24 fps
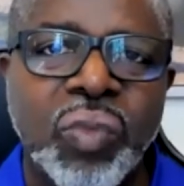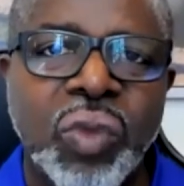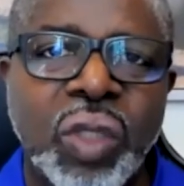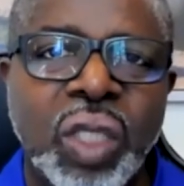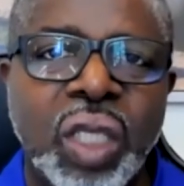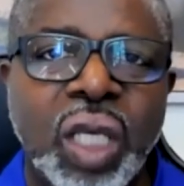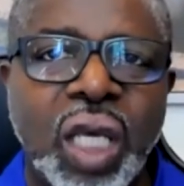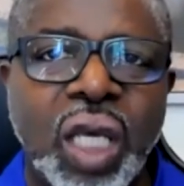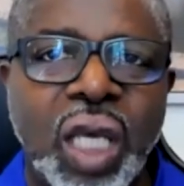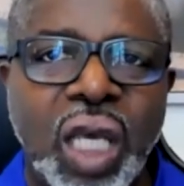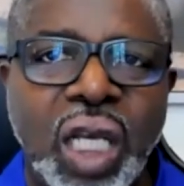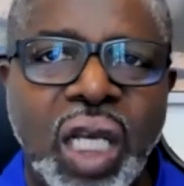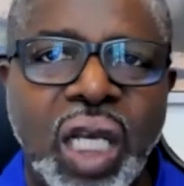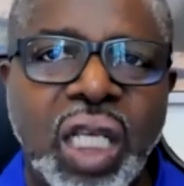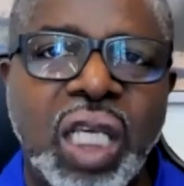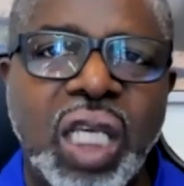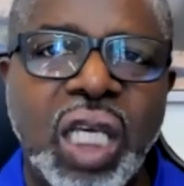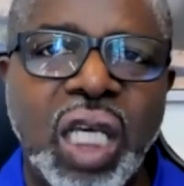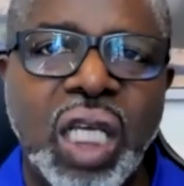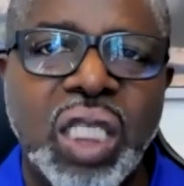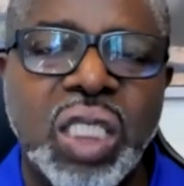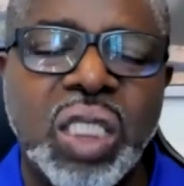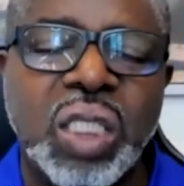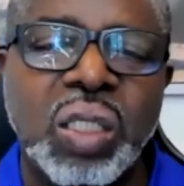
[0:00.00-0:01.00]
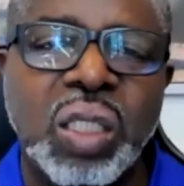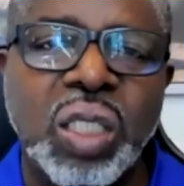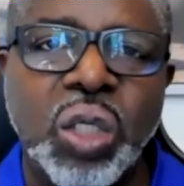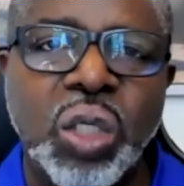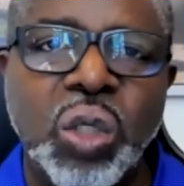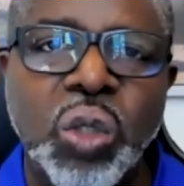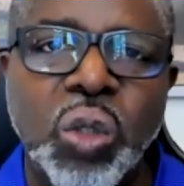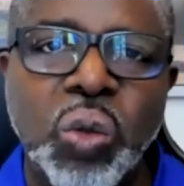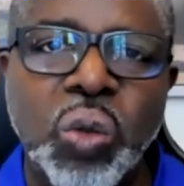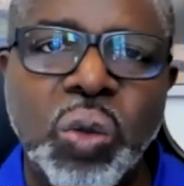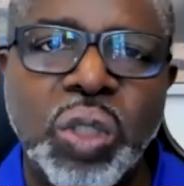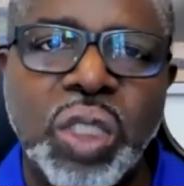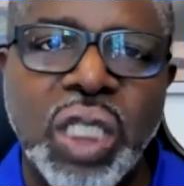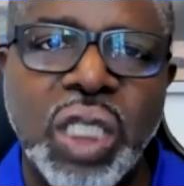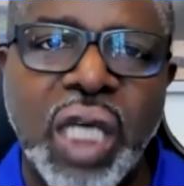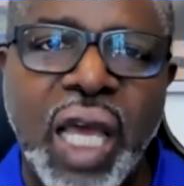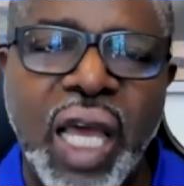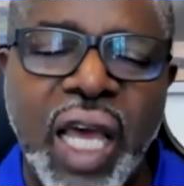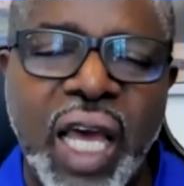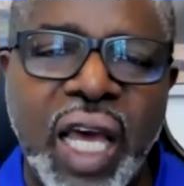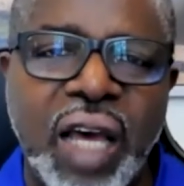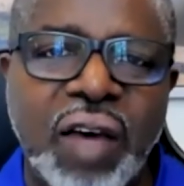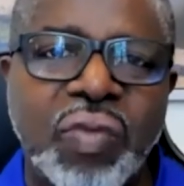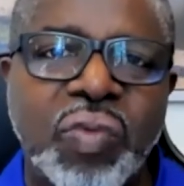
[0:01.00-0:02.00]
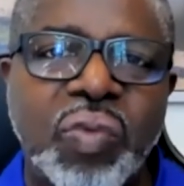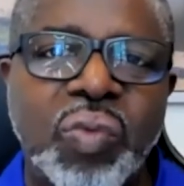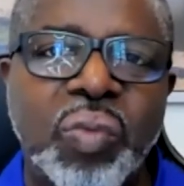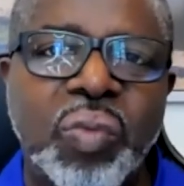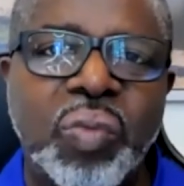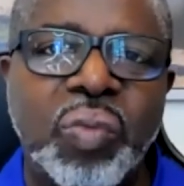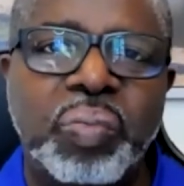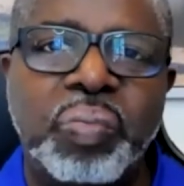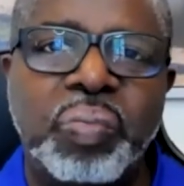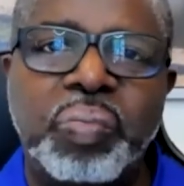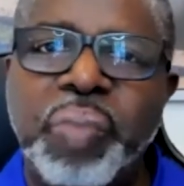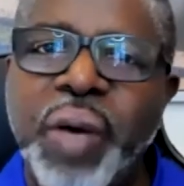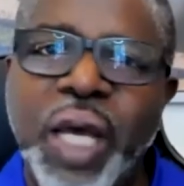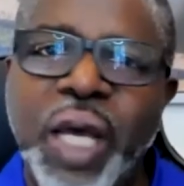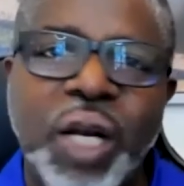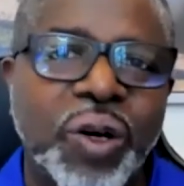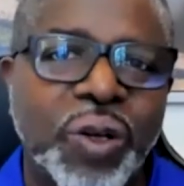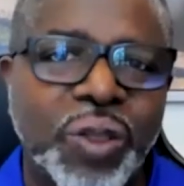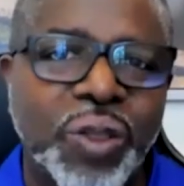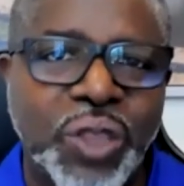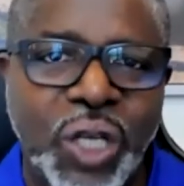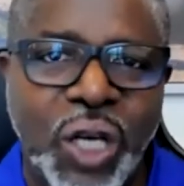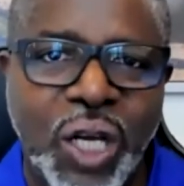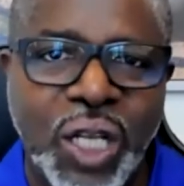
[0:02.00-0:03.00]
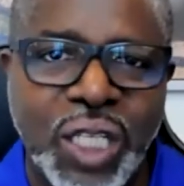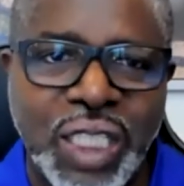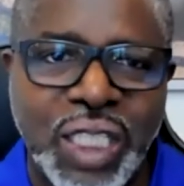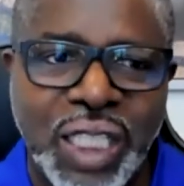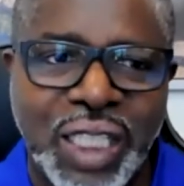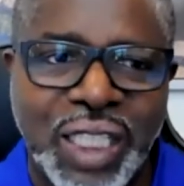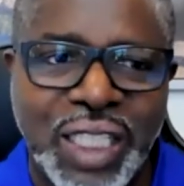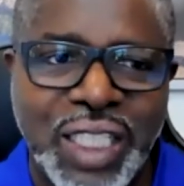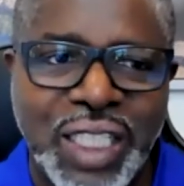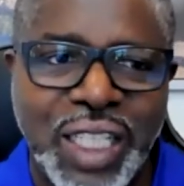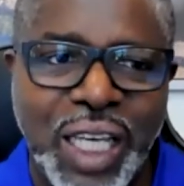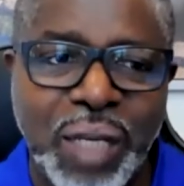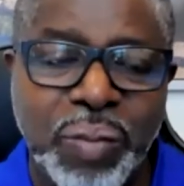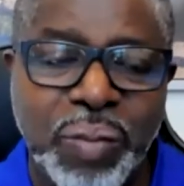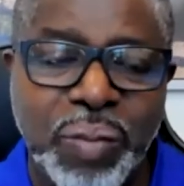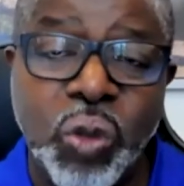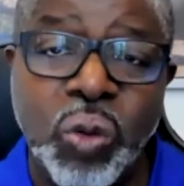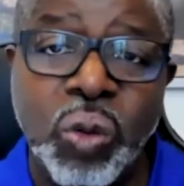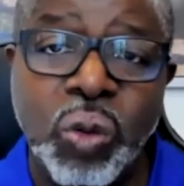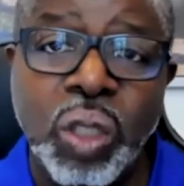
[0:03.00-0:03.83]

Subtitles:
it gets you to have better thoughts at the table.